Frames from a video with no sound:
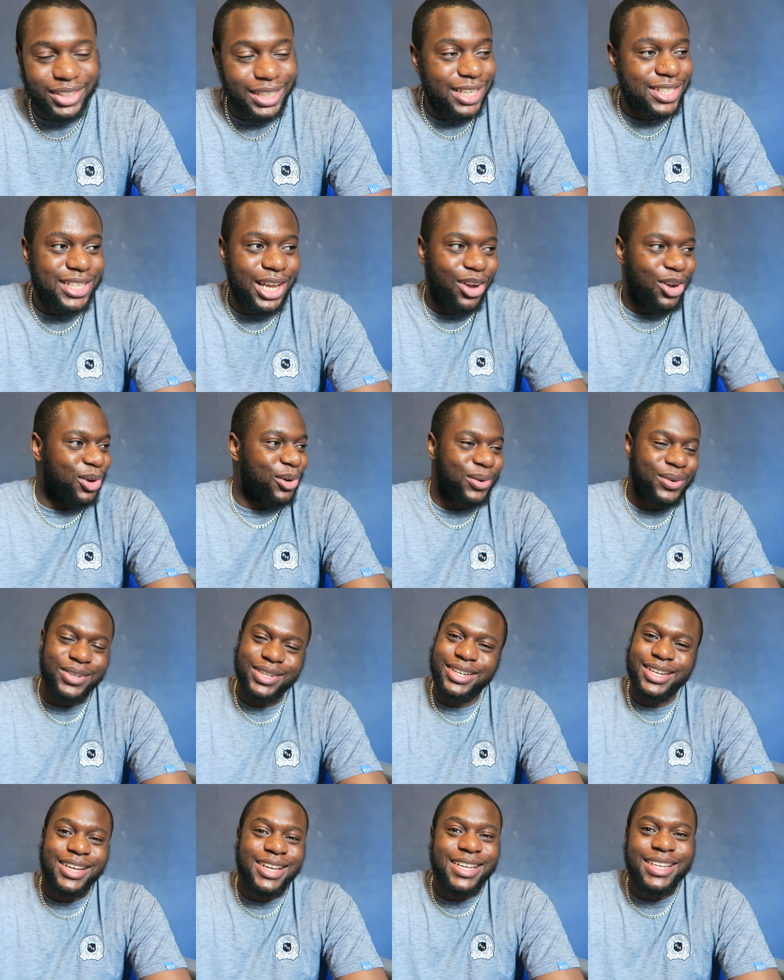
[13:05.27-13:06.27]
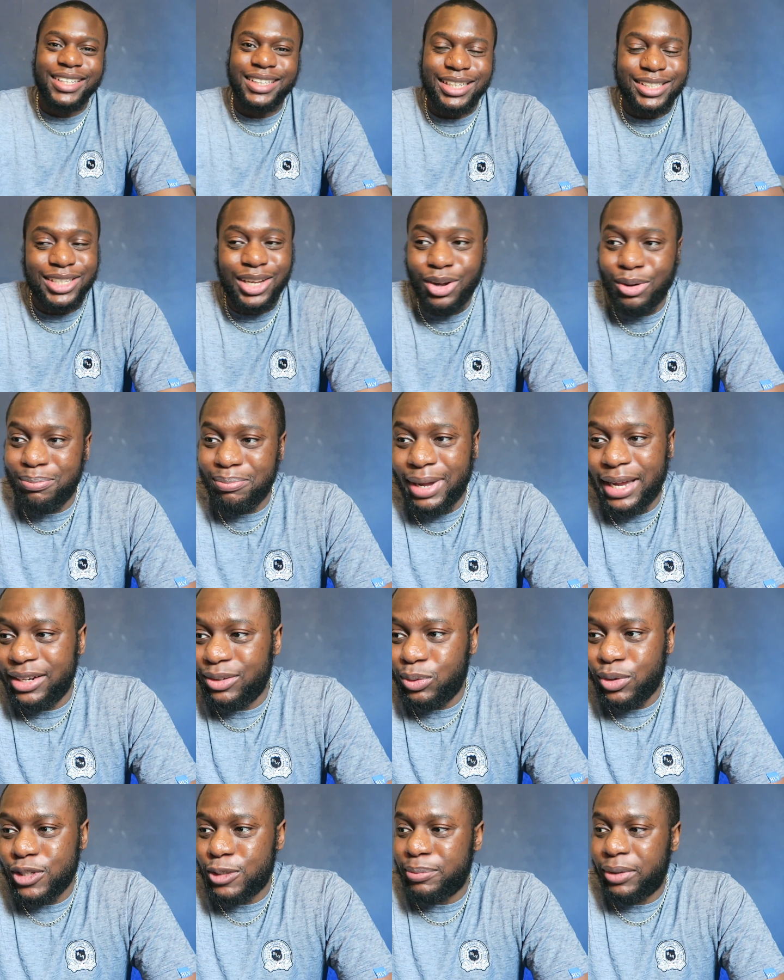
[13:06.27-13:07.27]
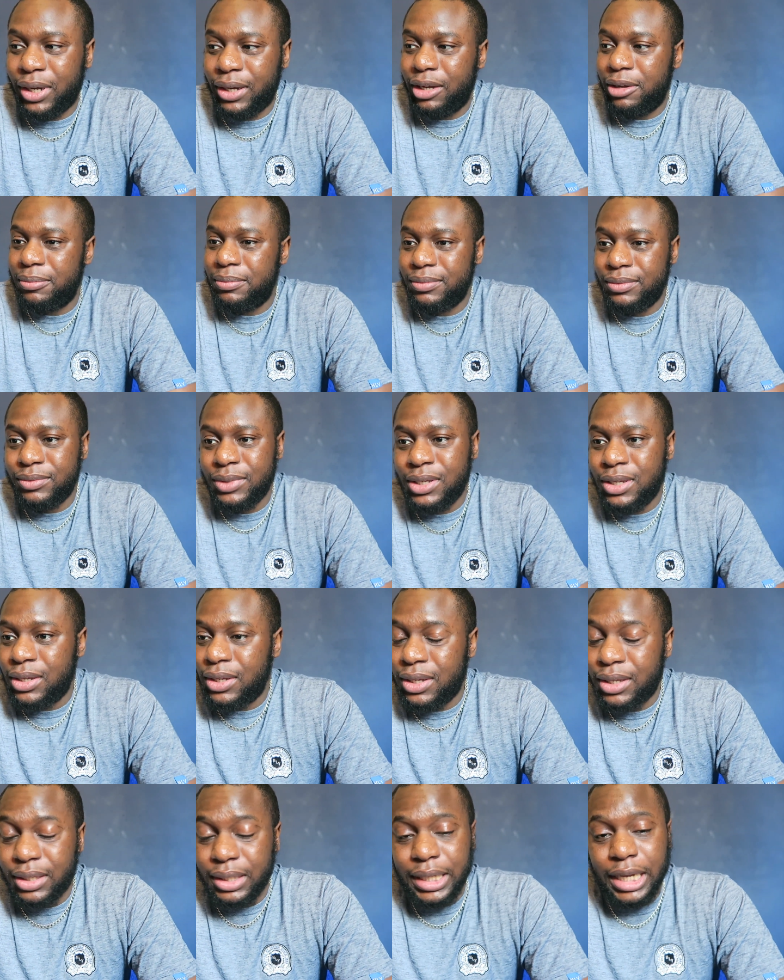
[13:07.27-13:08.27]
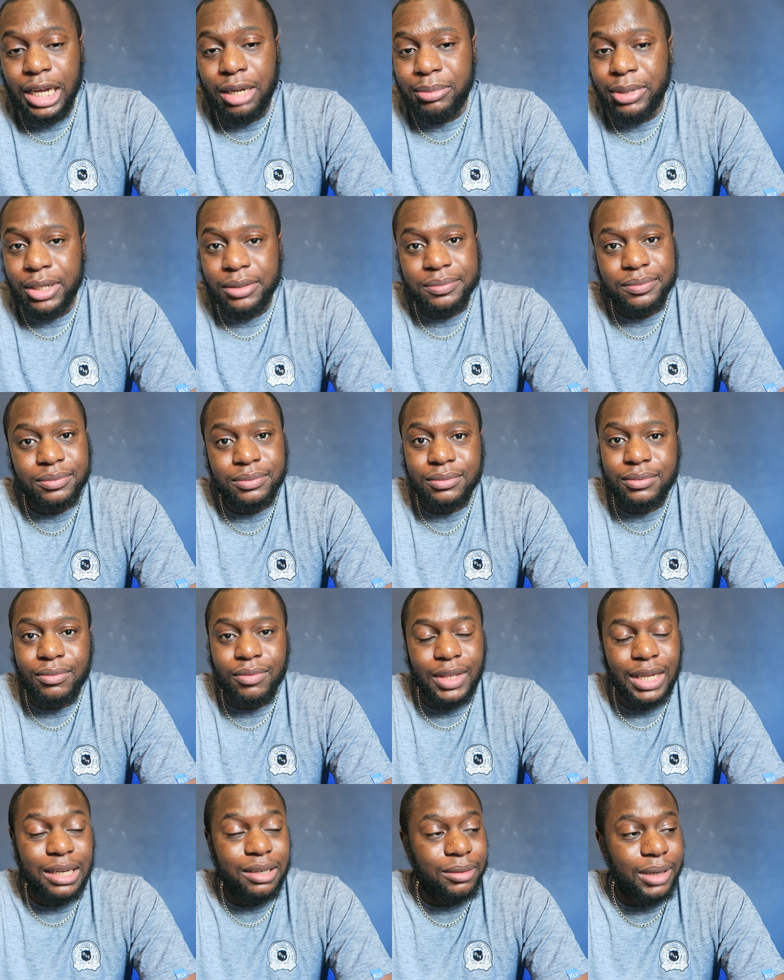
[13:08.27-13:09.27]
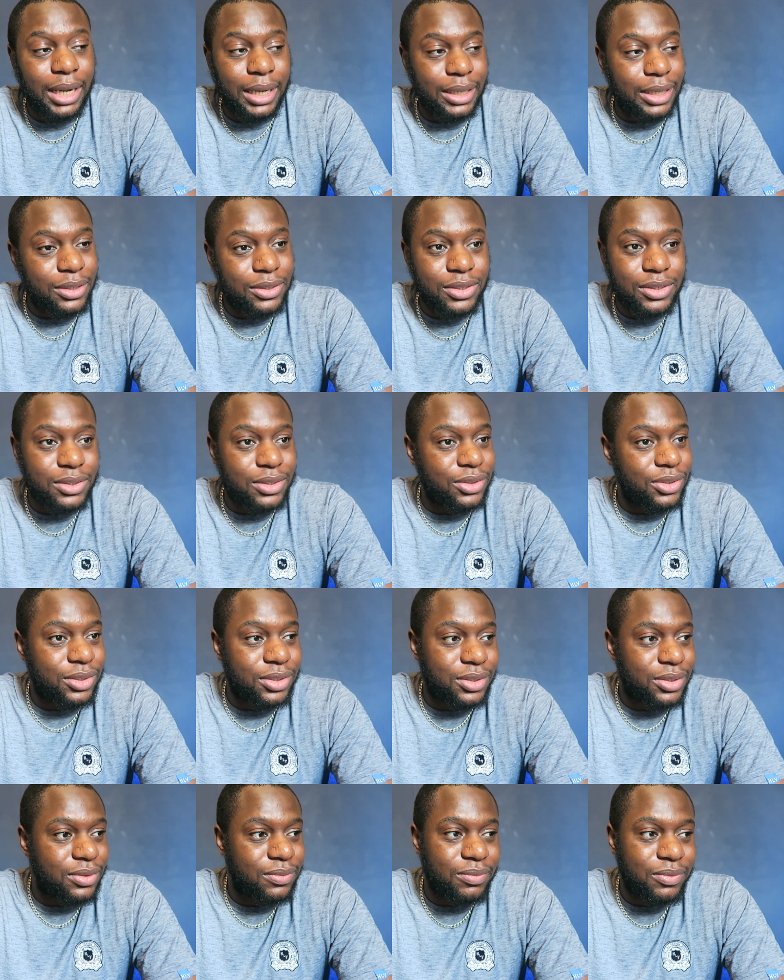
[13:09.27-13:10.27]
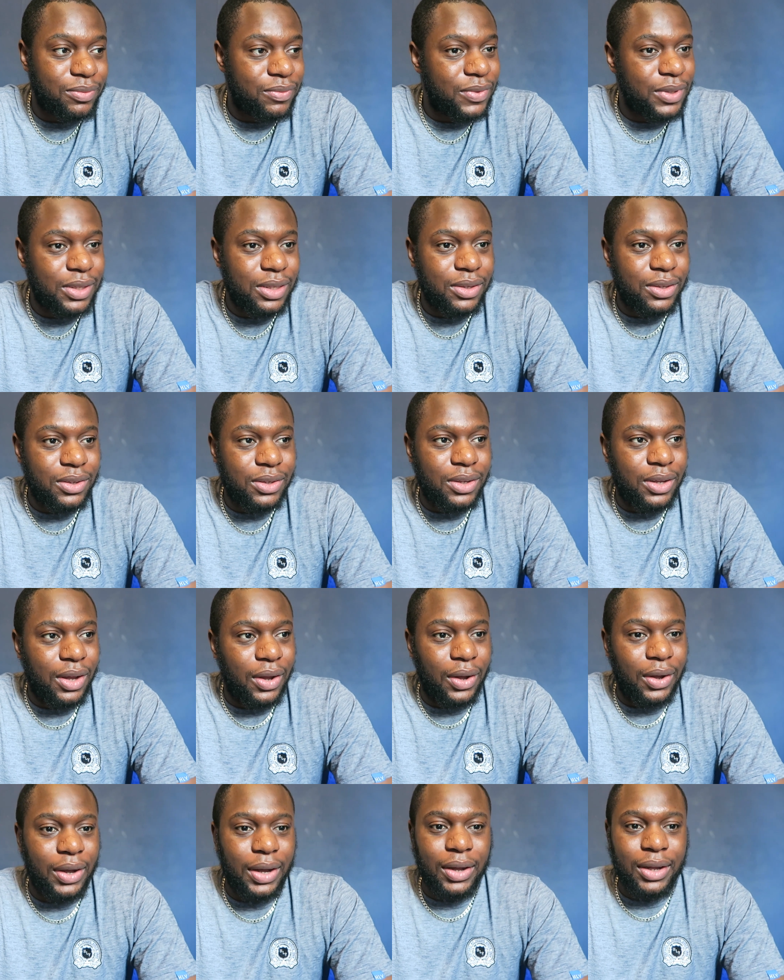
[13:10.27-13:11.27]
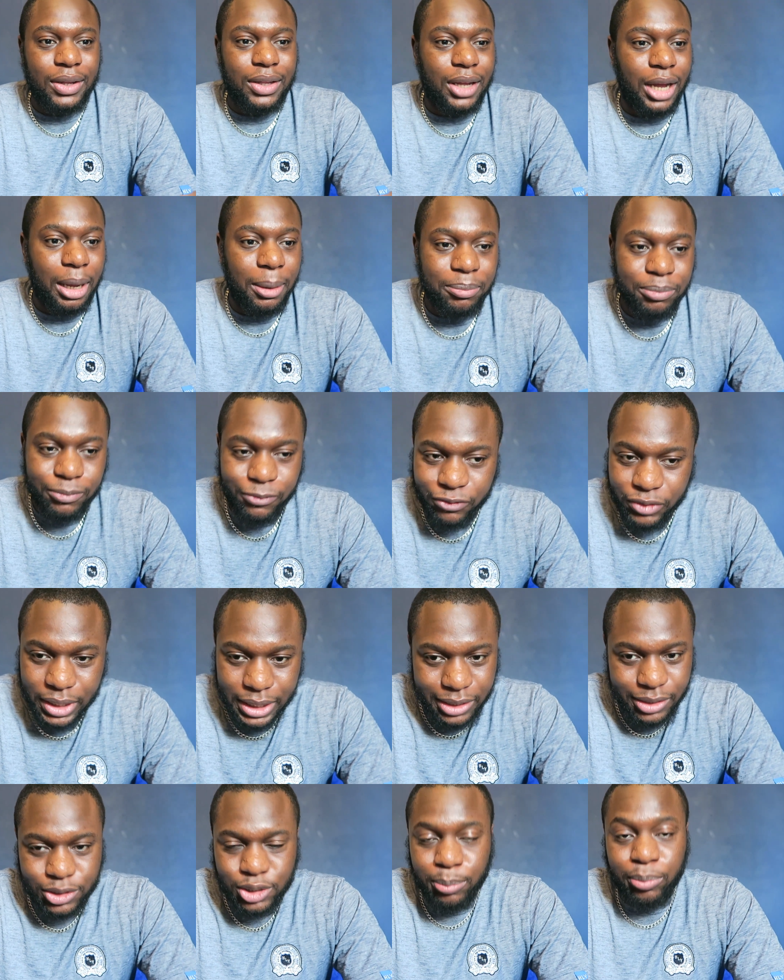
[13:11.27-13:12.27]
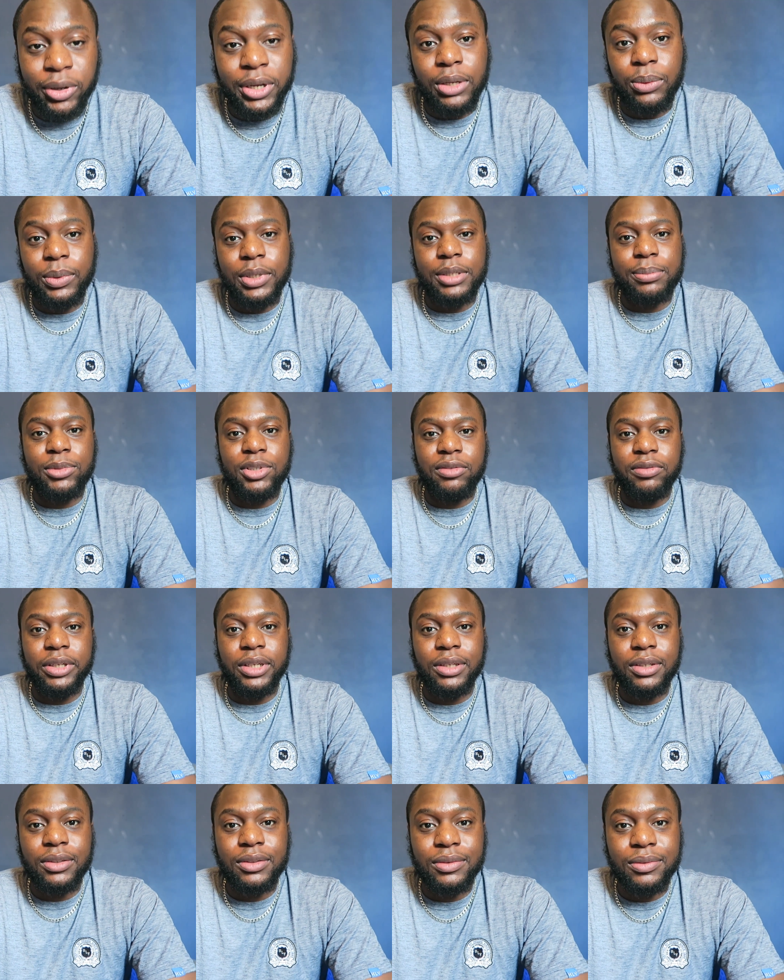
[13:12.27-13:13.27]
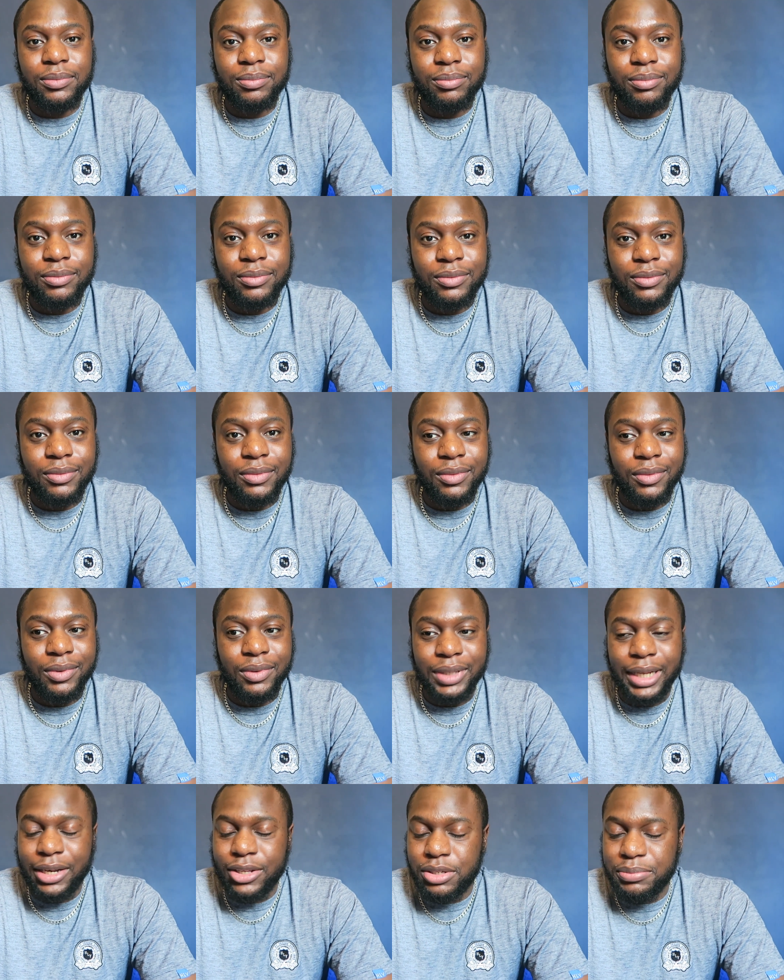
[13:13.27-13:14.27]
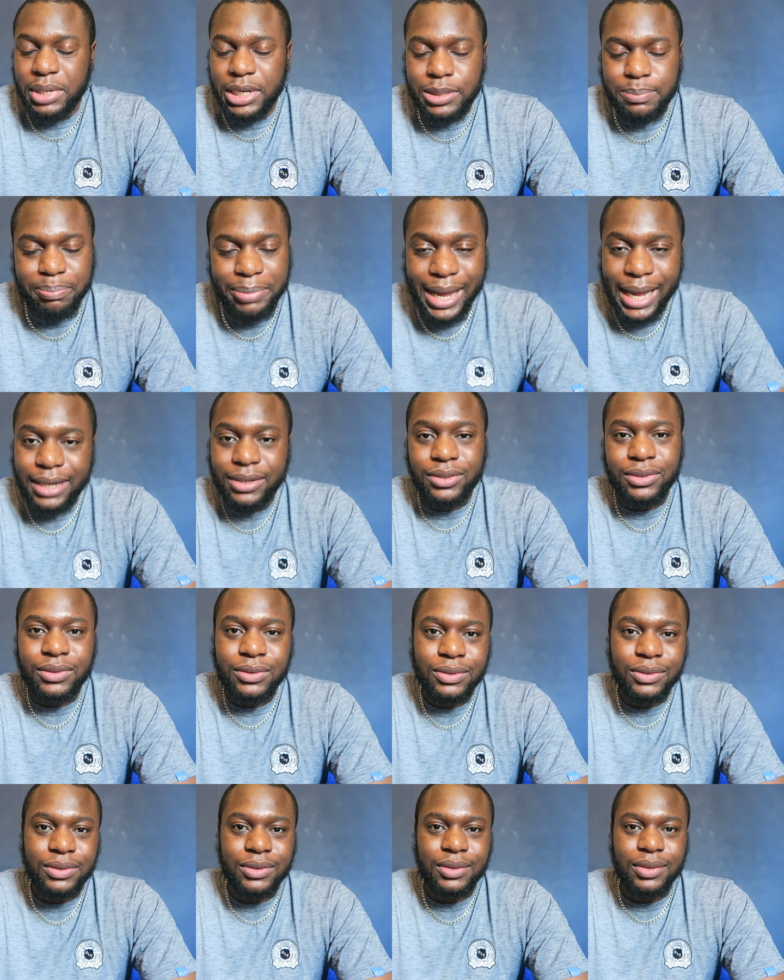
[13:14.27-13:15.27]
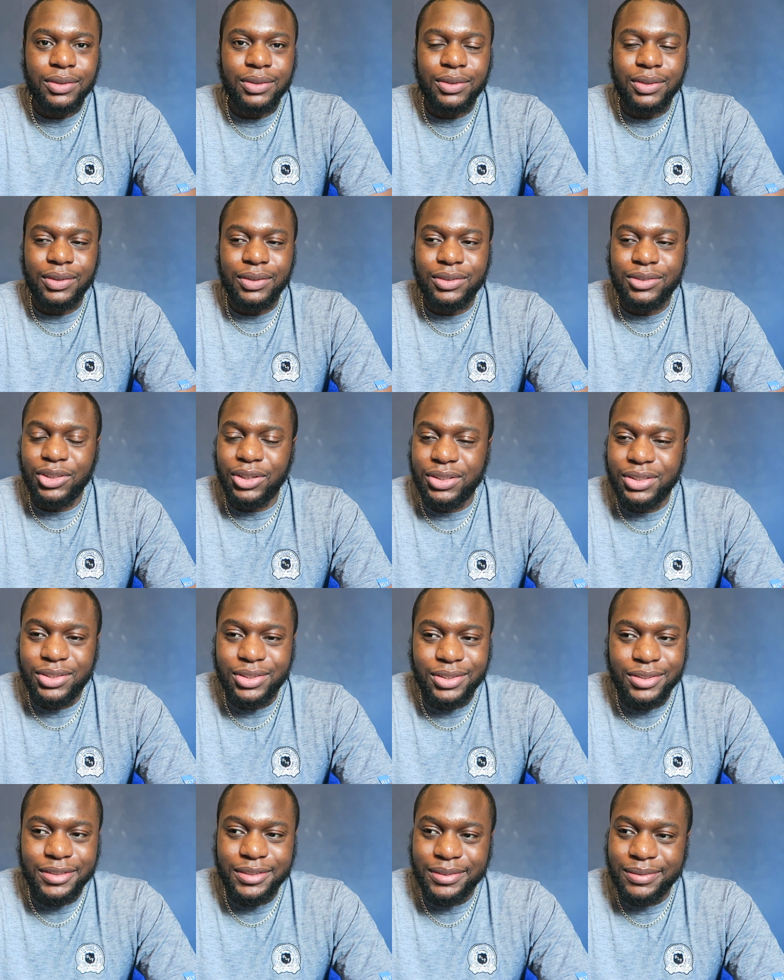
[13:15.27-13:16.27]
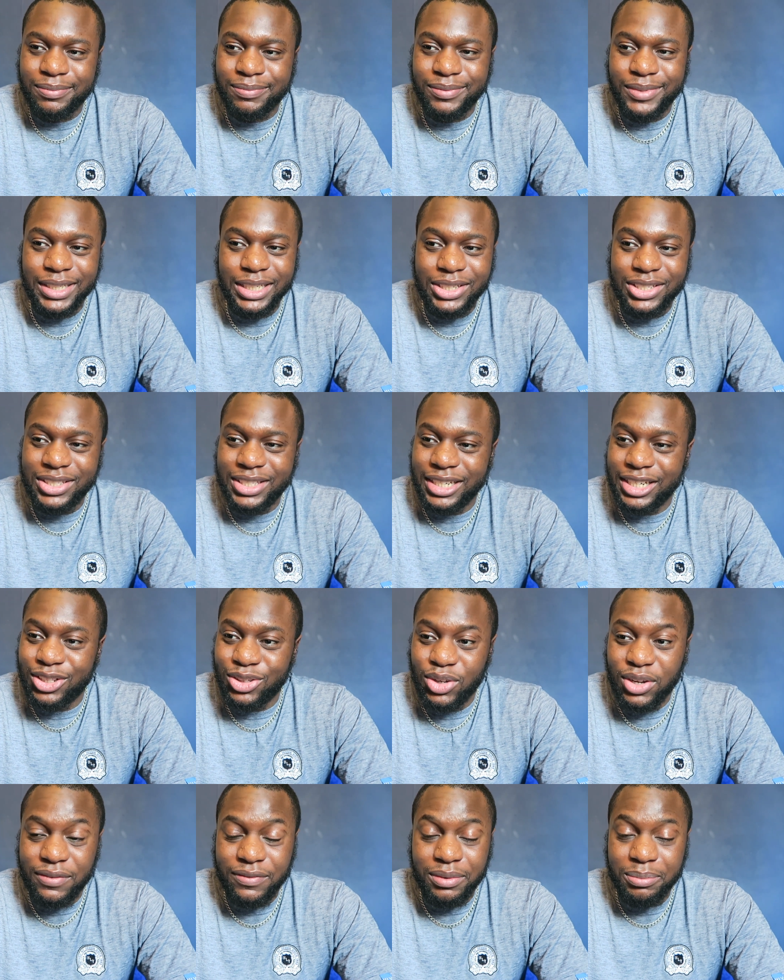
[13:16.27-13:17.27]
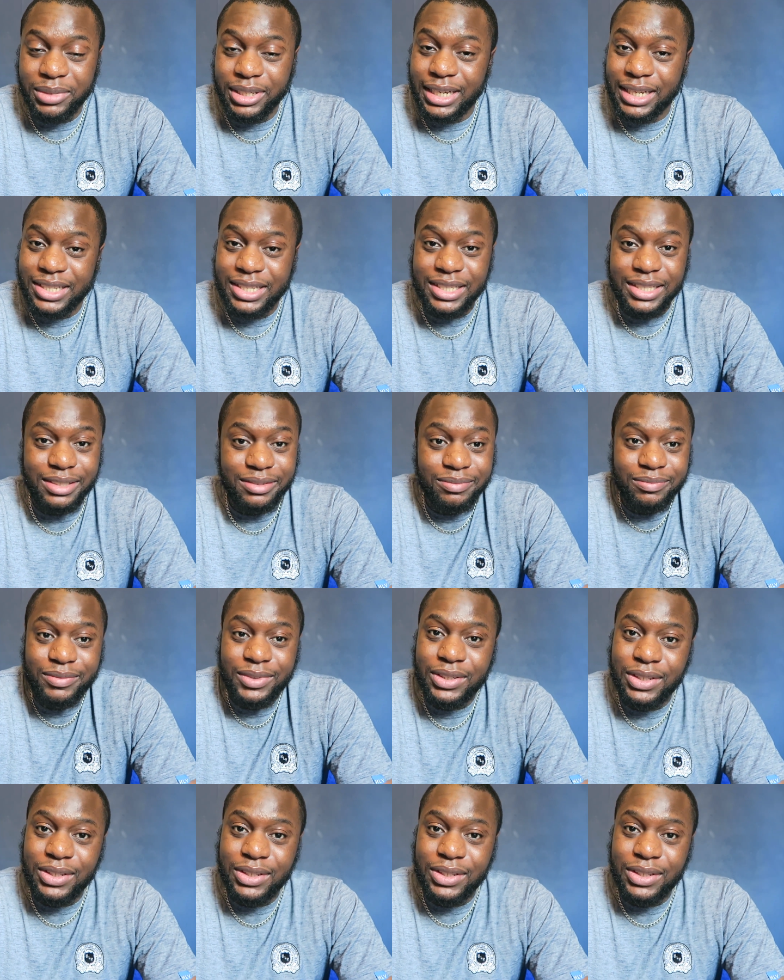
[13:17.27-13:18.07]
That's how mad it was. But yeah, man, I guess just I'm really disappointed with this movie. That doesn't mean it's bad. It just didn't do it for me. That's it.